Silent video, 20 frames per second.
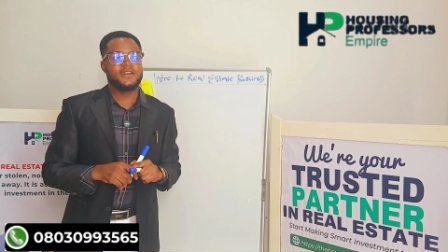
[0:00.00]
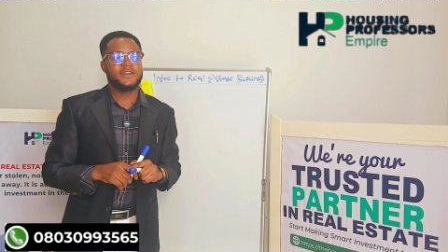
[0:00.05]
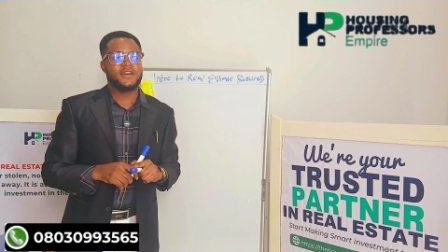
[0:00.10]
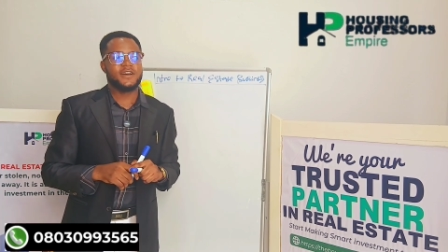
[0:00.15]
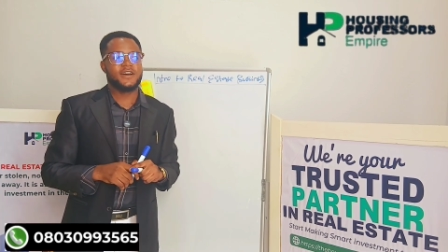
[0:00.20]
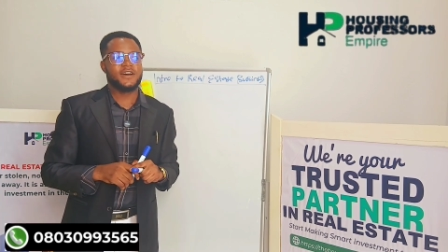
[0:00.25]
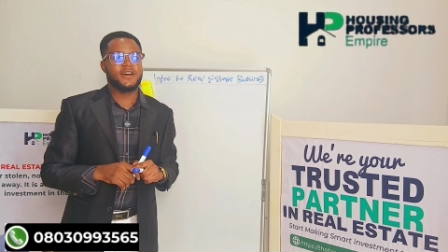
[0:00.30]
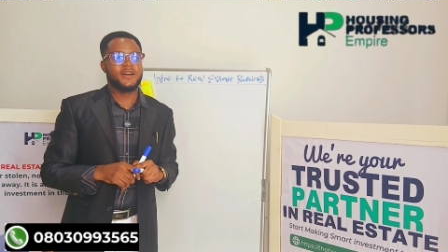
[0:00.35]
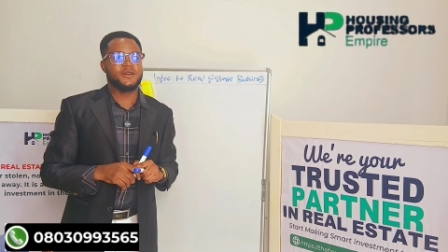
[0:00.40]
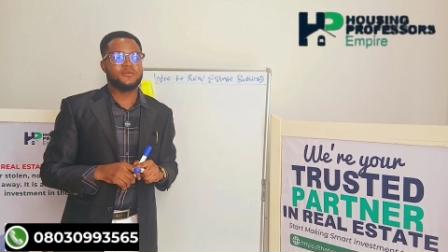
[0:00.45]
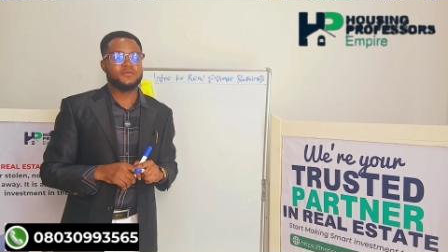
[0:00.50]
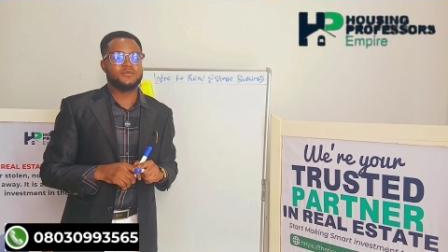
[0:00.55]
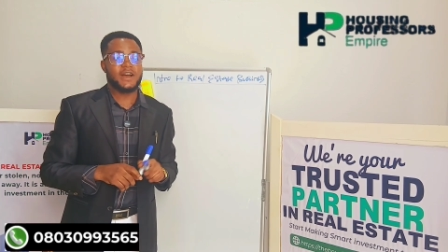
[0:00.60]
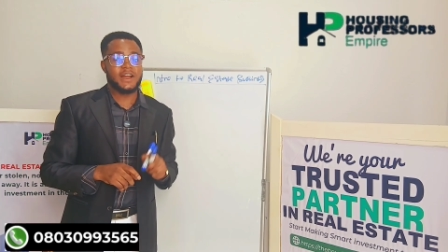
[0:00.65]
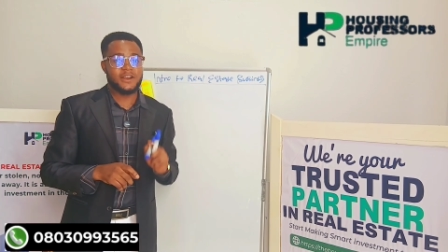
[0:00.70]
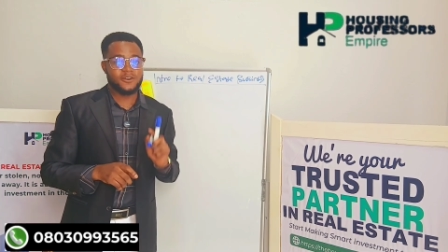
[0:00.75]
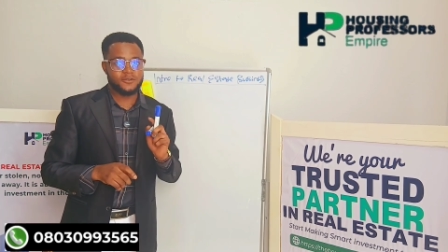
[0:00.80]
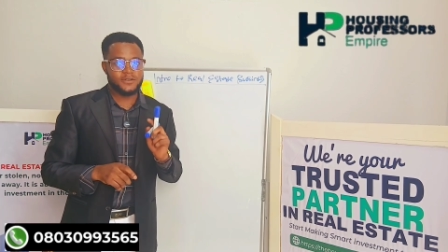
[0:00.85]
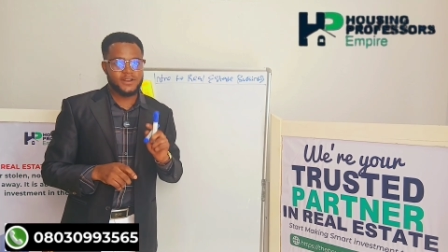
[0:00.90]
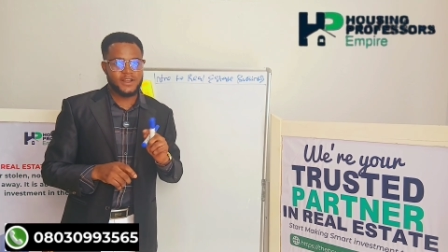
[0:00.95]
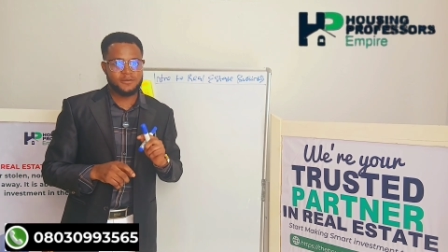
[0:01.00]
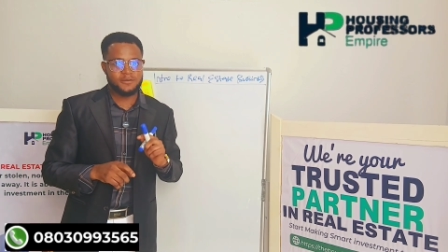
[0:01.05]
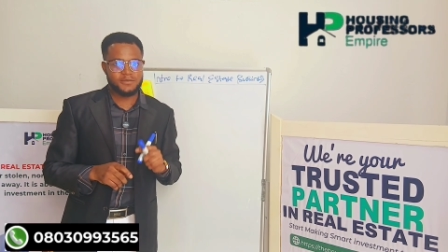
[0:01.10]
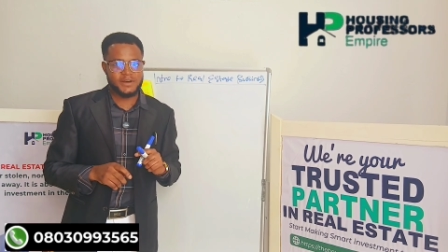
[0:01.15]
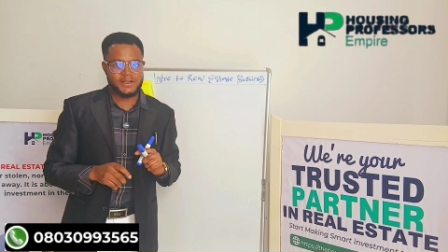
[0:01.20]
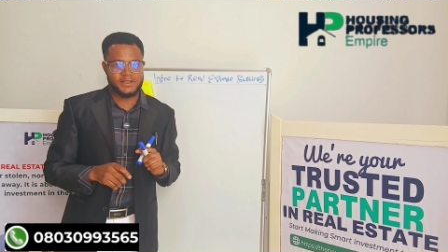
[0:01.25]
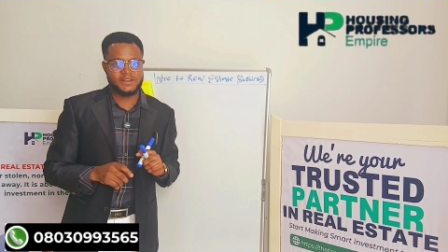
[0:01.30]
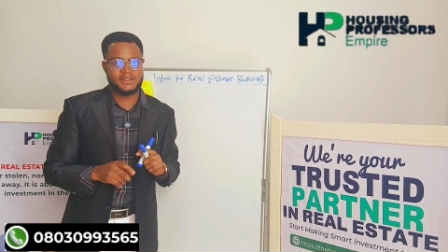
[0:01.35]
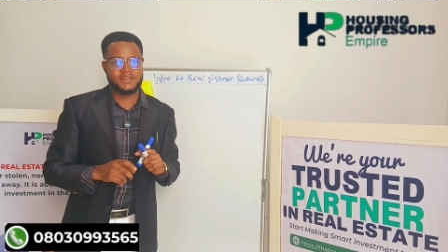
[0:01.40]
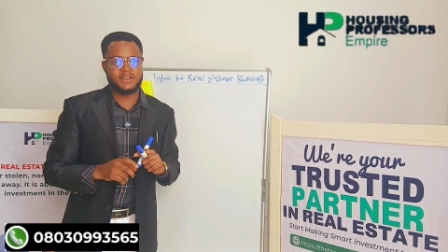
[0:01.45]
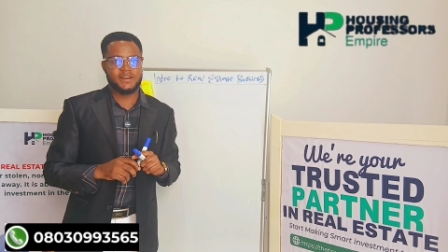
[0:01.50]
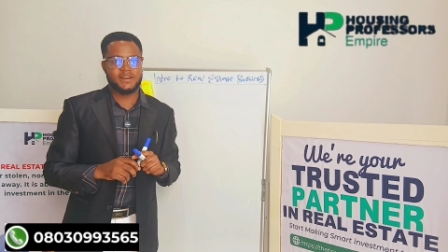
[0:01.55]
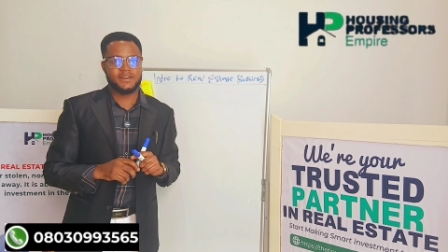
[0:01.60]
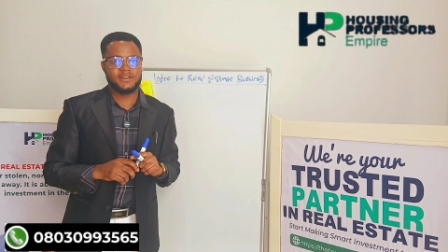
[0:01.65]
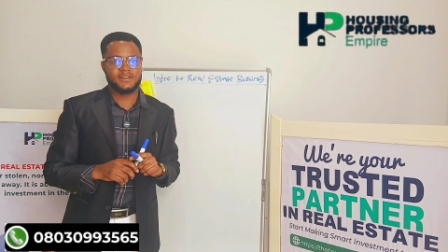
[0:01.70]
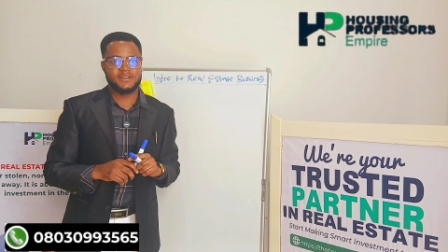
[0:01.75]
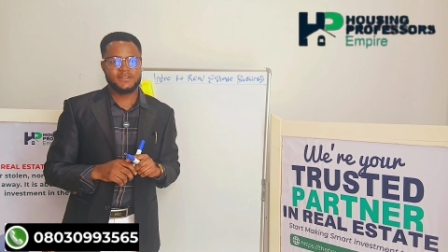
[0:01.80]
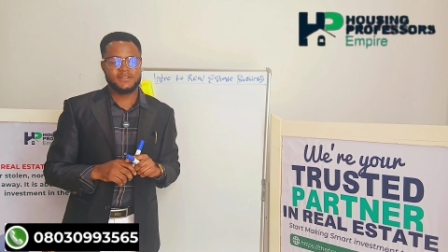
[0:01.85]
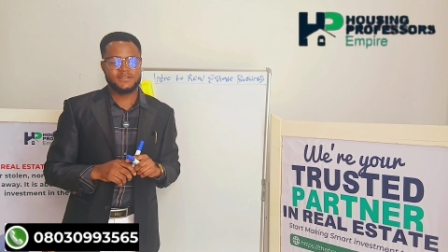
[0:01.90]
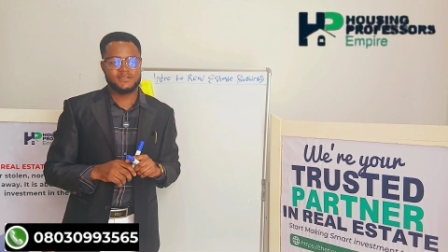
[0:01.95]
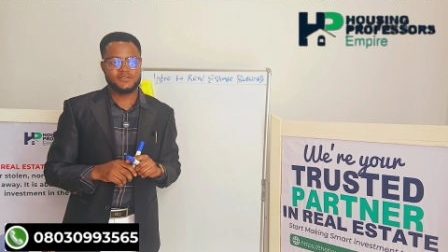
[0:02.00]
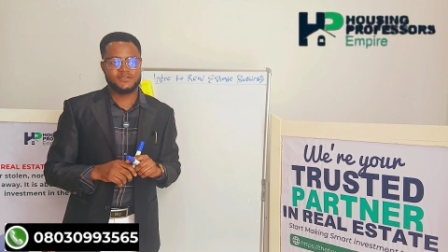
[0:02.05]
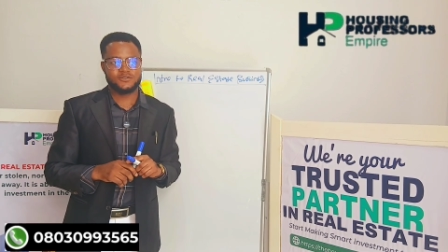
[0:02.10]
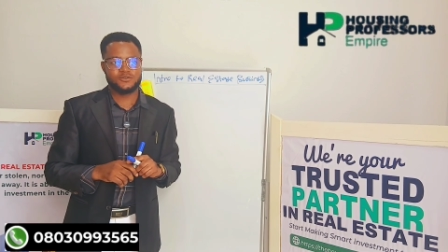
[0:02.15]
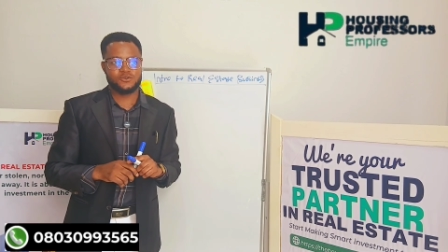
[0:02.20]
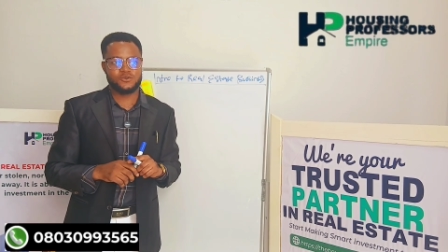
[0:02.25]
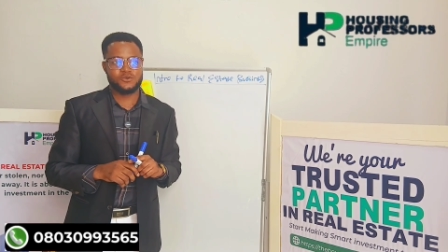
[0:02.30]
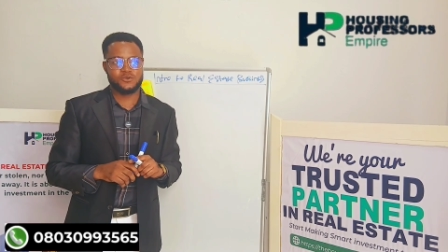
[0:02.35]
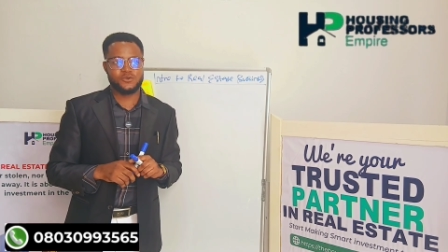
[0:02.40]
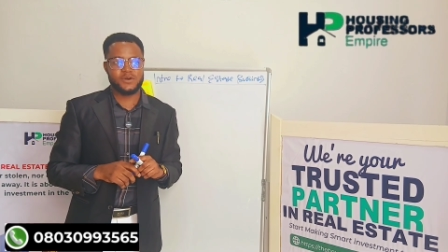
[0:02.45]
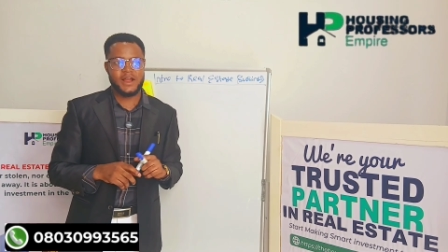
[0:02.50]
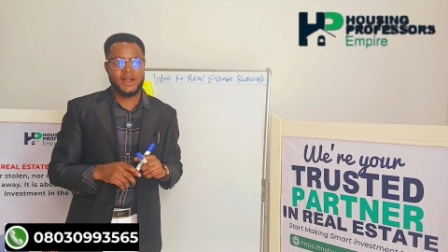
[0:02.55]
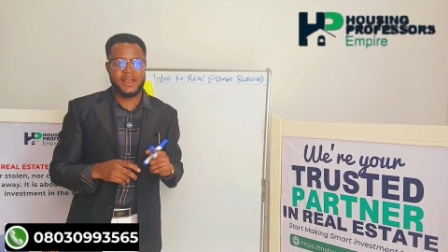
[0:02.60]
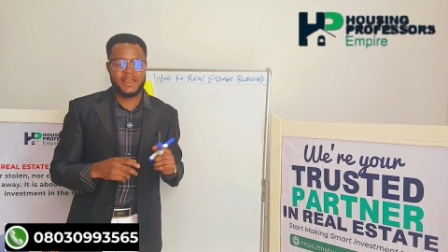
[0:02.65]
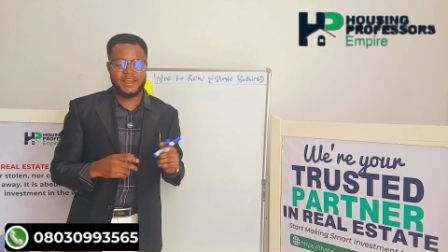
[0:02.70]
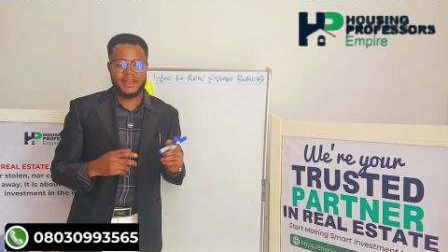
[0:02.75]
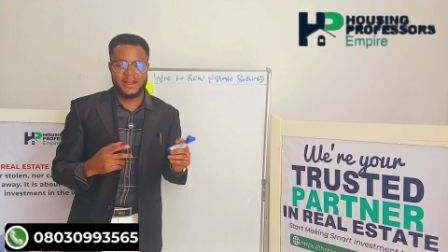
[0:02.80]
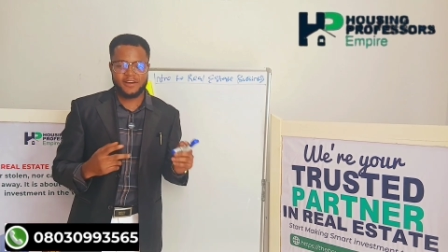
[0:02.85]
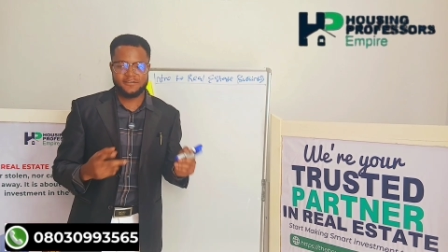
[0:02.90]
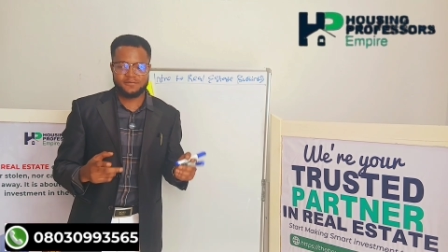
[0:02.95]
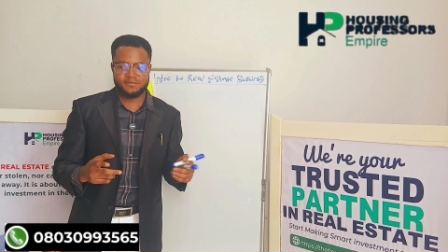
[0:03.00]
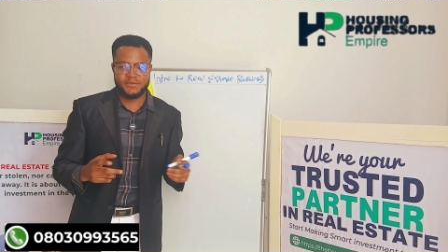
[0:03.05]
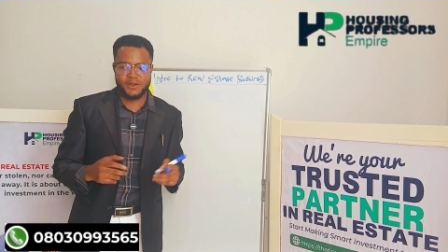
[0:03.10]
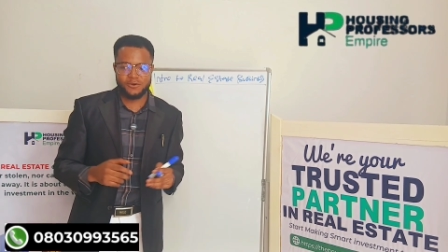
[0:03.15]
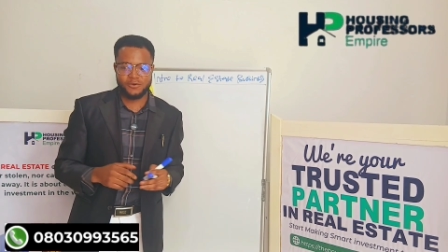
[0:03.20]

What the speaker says: an online marketer. So I have my